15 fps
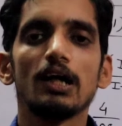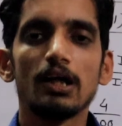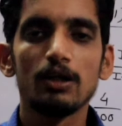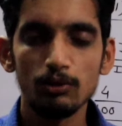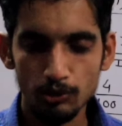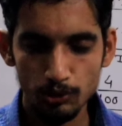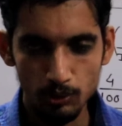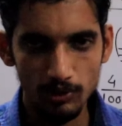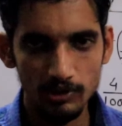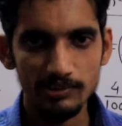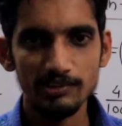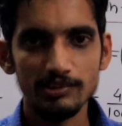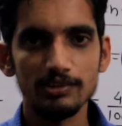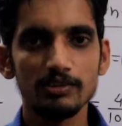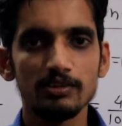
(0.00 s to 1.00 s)
Hello
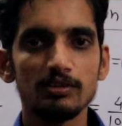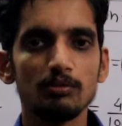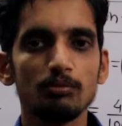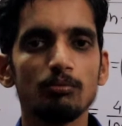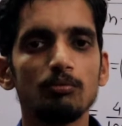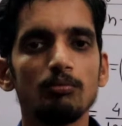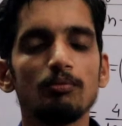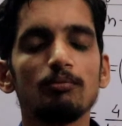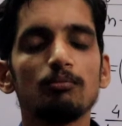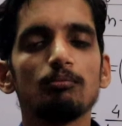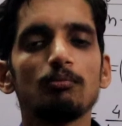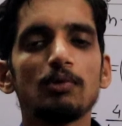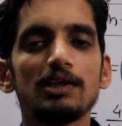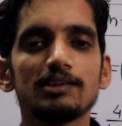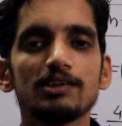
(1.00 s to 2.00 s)
students,
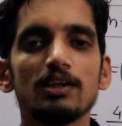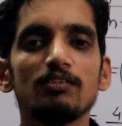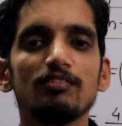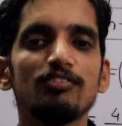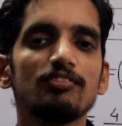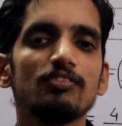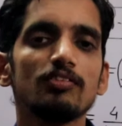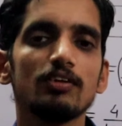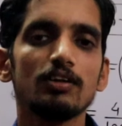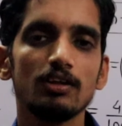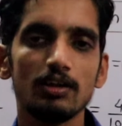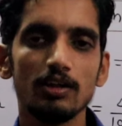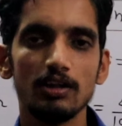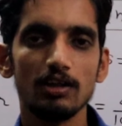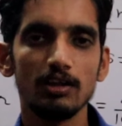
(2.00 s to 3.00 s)
myself
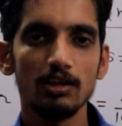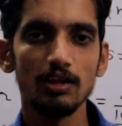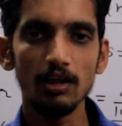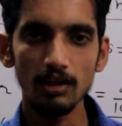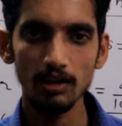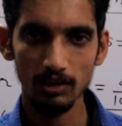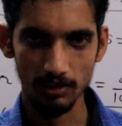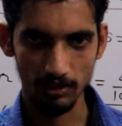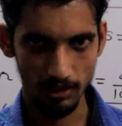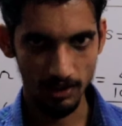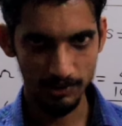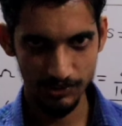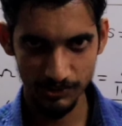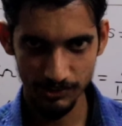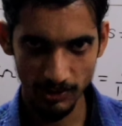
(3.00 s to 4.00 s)

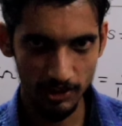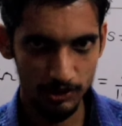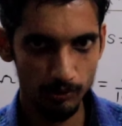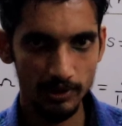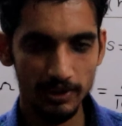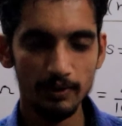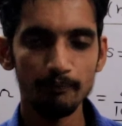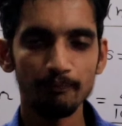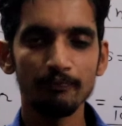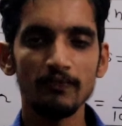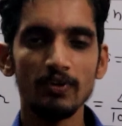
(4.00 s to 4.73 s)
Ashish Rajwade.